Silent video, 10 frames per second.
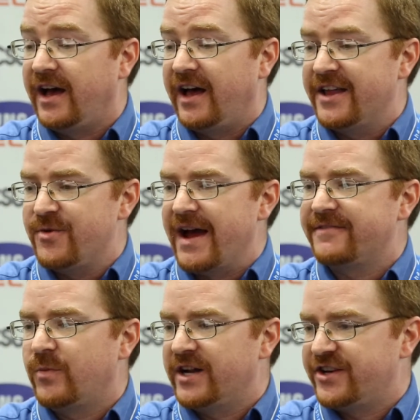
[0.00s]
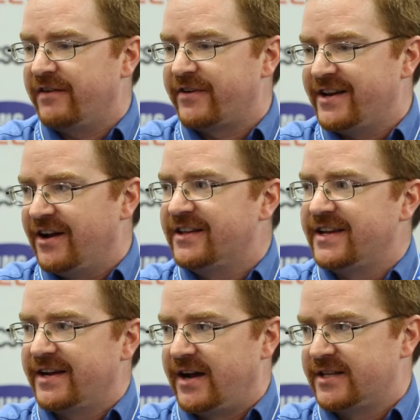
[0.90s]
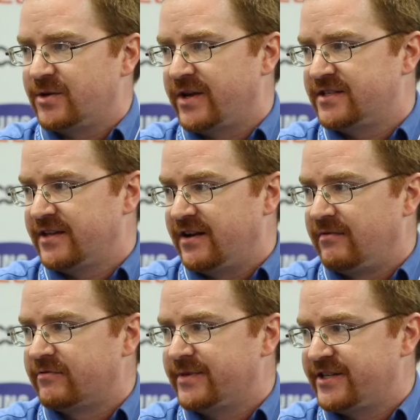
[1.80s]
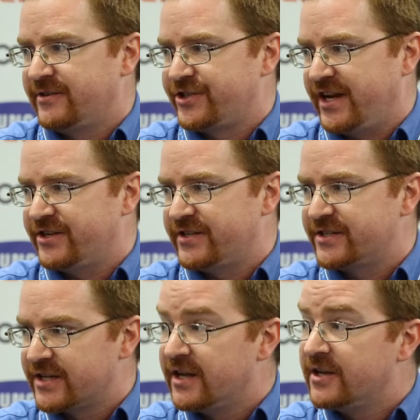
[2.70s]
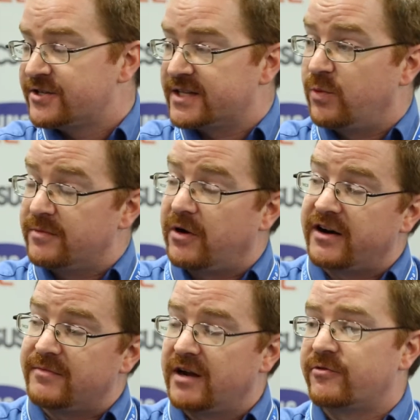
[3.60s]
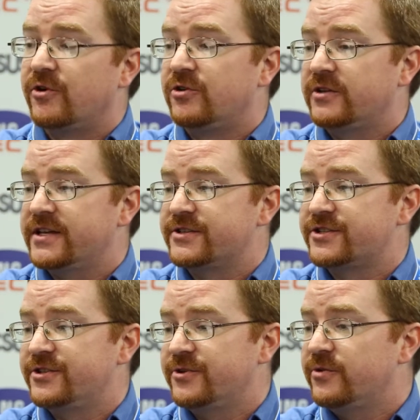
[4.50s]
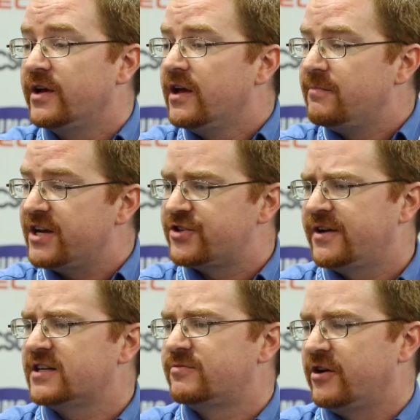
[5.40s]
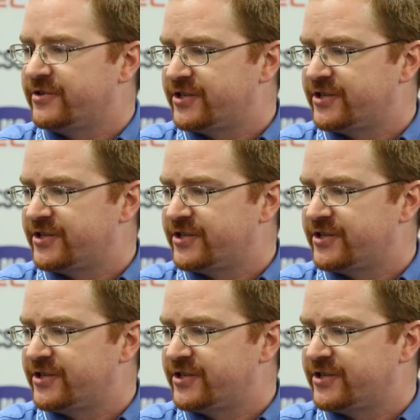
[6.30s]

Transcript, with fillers: Uh, and you have to watch out for any unintended consequences that come from material changes. So that's one part of my role is to make sure the customer